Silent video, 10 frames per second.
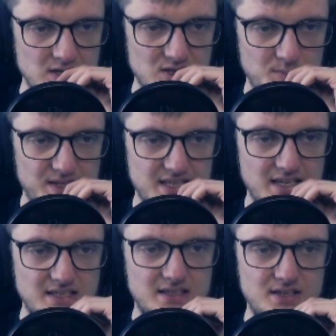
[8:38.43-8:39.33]
So,
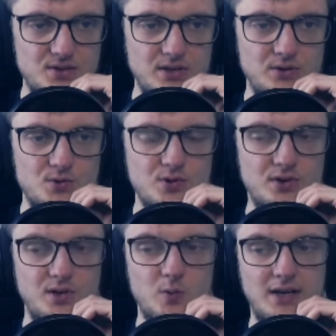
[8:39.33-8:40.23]
besides this, you can use
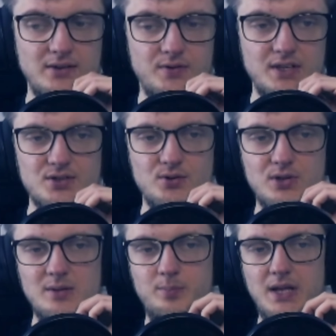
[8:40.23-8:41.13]
only one thing. So, you
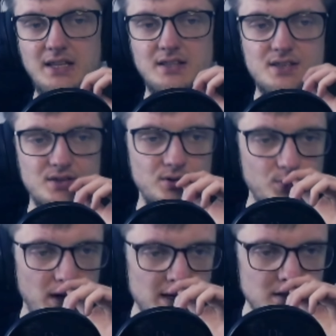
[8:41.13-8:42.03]
can play this on
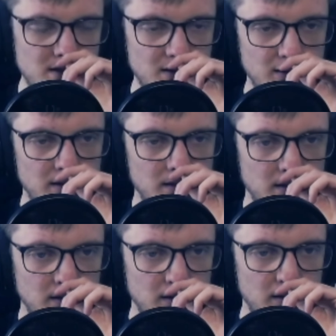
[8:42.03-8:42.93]
1...
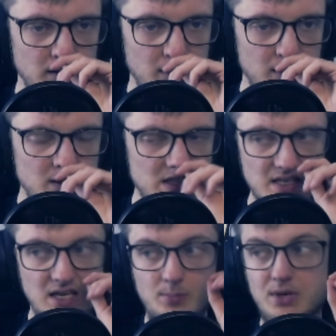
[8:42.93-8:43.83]

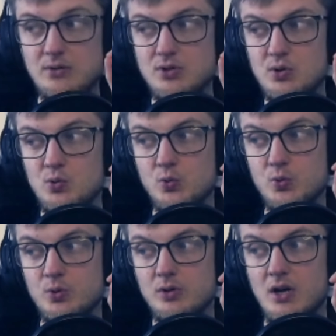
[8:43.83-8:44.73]
Skip round
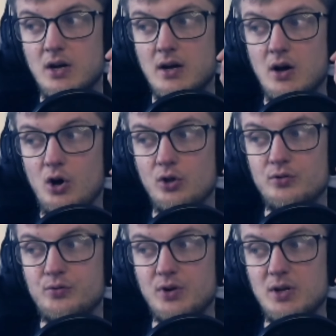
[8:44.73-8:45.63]
2, on
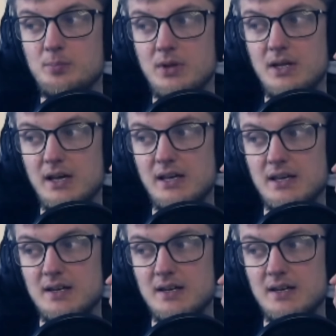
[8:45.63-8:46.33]
3 play